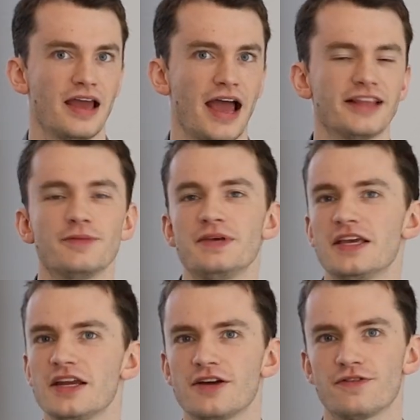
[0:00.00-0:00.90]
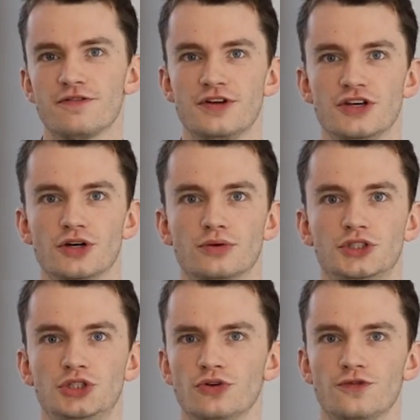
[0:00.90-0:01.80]
At the beginning of her video,
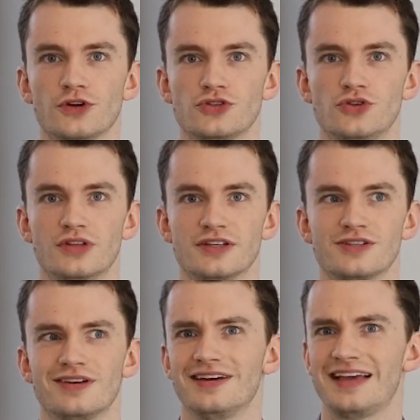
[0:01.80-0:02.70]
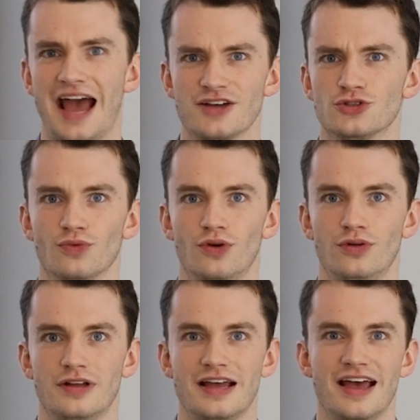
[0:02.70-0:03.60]
she refers to this casserole